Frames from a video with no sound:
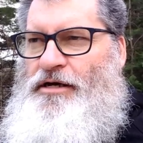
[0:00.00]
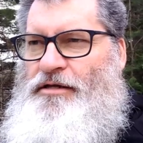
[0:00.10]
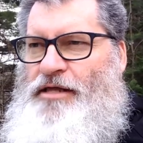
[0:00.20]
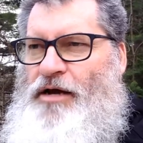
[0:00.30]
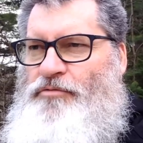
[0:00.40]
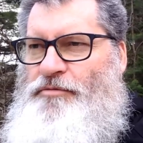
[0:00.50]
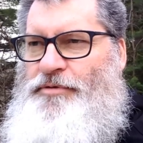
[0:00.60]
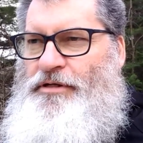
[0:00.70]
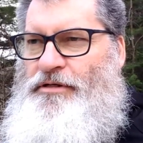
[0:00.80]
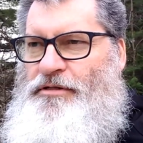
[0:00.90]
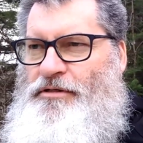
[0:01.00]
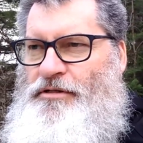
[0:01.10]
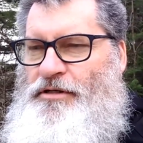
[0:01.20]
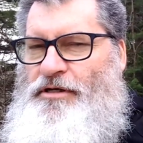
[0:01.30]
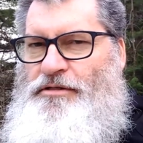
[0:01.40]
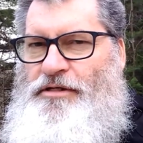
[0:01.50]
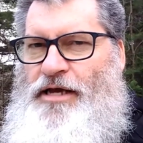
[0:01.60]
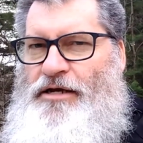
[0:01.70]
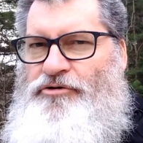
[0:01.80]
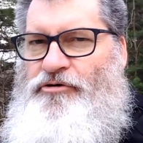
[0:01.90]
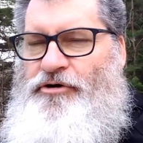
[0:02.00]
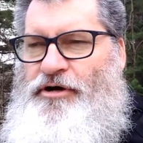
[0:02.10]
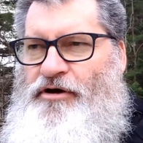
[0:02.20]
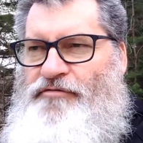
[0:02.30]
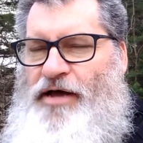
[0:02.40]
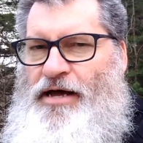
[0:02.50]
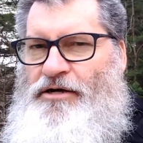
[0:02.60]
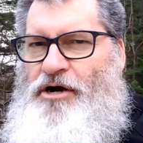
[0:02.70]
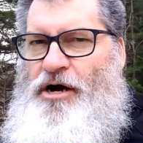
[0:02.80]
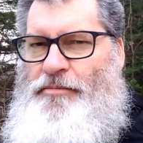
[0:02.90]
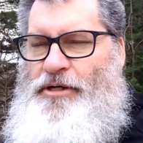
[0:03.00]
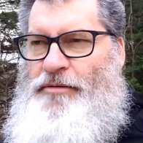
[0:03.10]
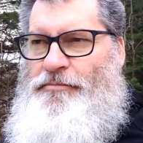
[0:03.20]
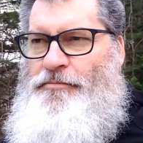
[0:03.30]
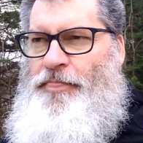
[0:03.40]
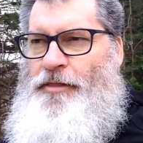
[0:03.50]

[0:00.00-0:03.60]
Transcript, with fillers: uh, that would be in the category of ad hominem